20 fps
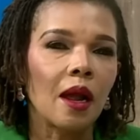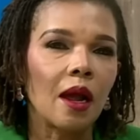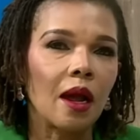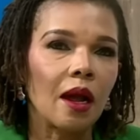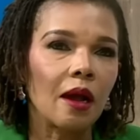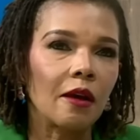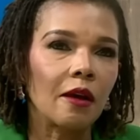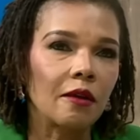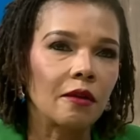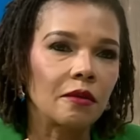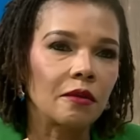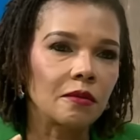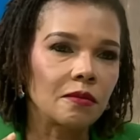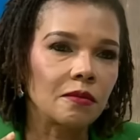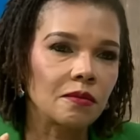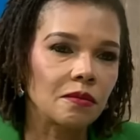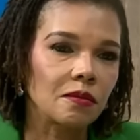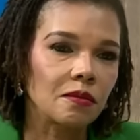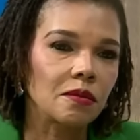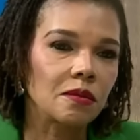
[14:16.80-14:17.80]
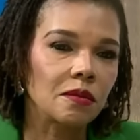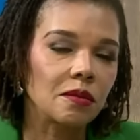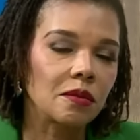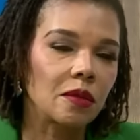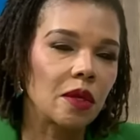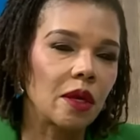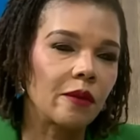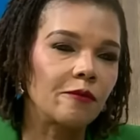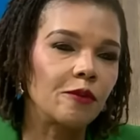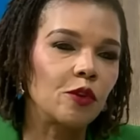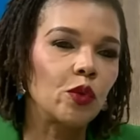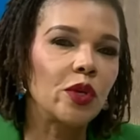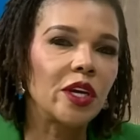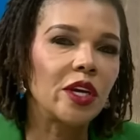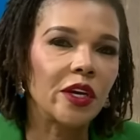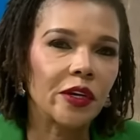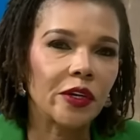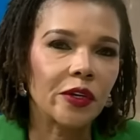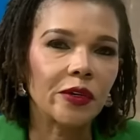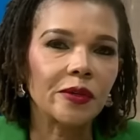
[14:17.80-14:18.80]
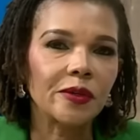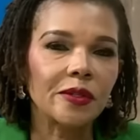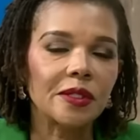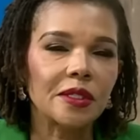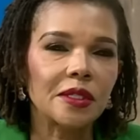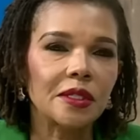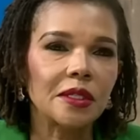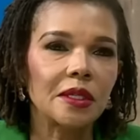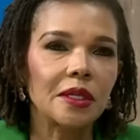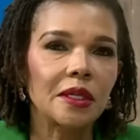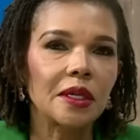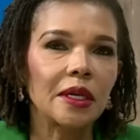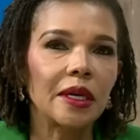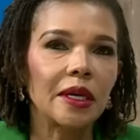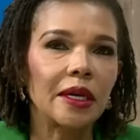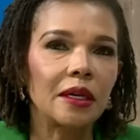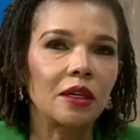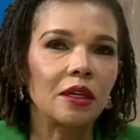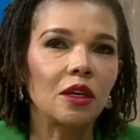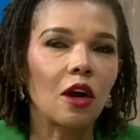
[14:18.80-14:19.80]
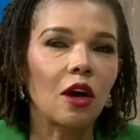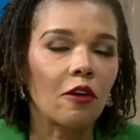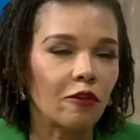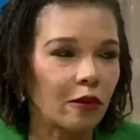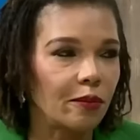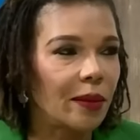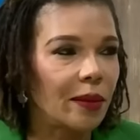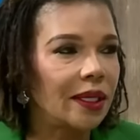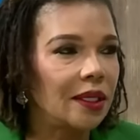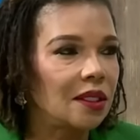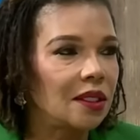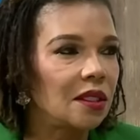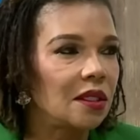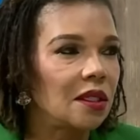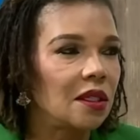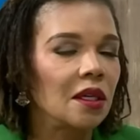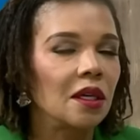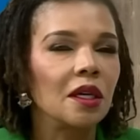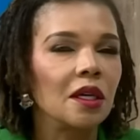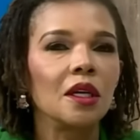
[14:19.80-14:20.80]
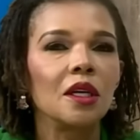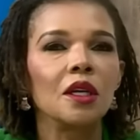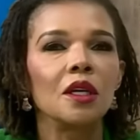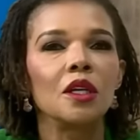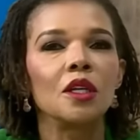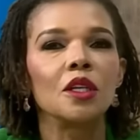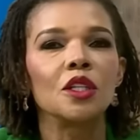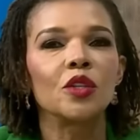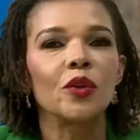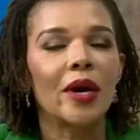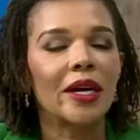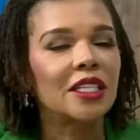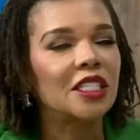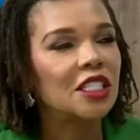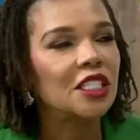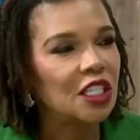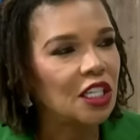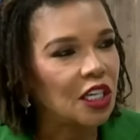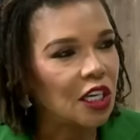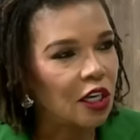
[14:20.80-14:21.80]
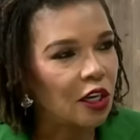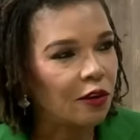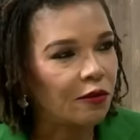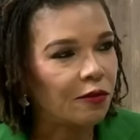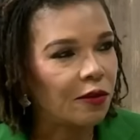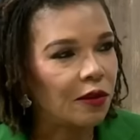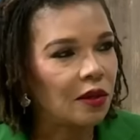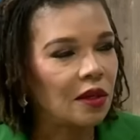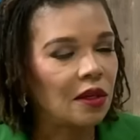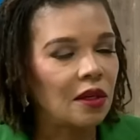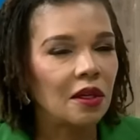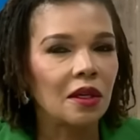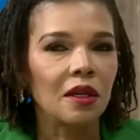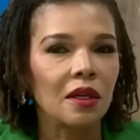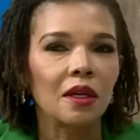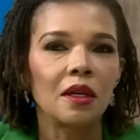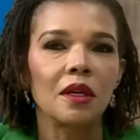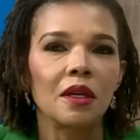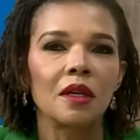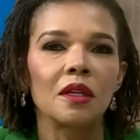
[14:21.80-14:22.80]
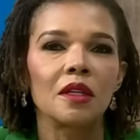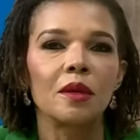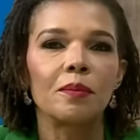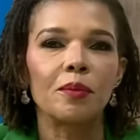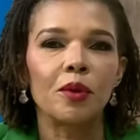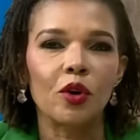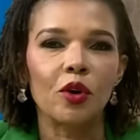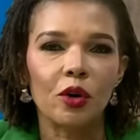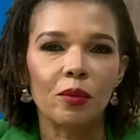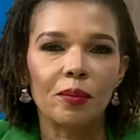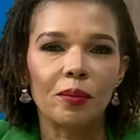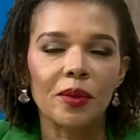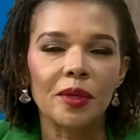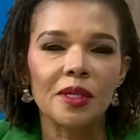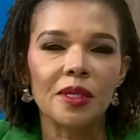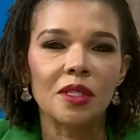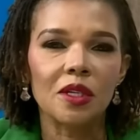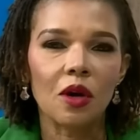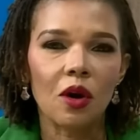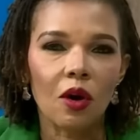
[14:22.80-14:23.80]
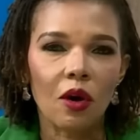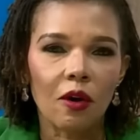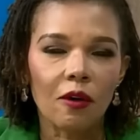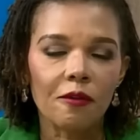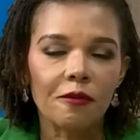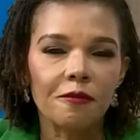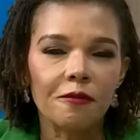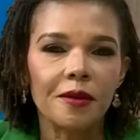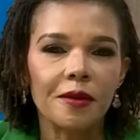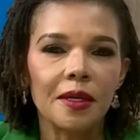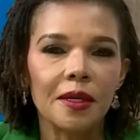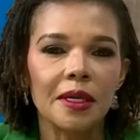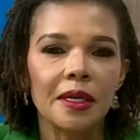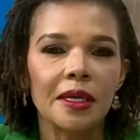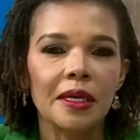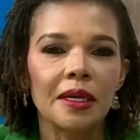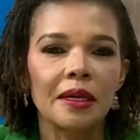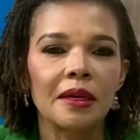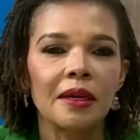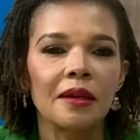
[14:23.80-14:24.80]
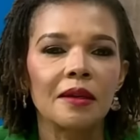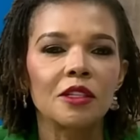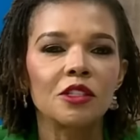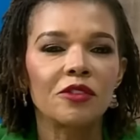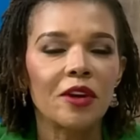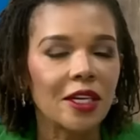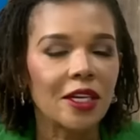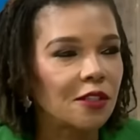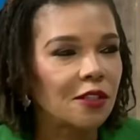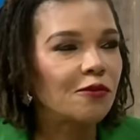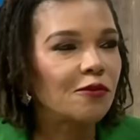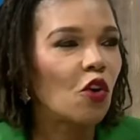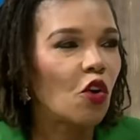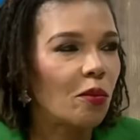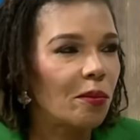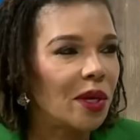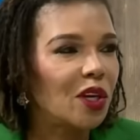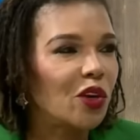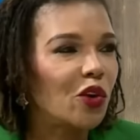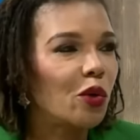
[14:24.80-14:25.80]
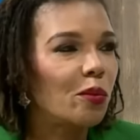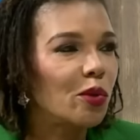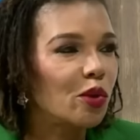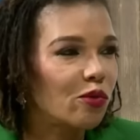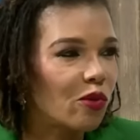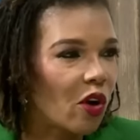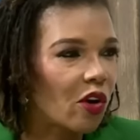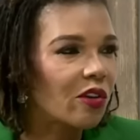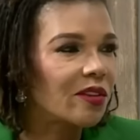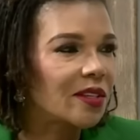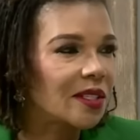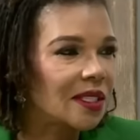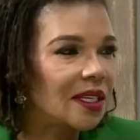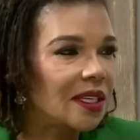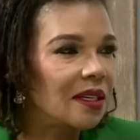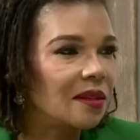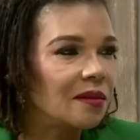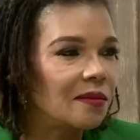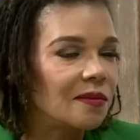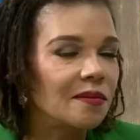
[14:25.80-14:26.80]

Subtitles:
a few years in government to achieve the purpose of transforming our bureaucracy,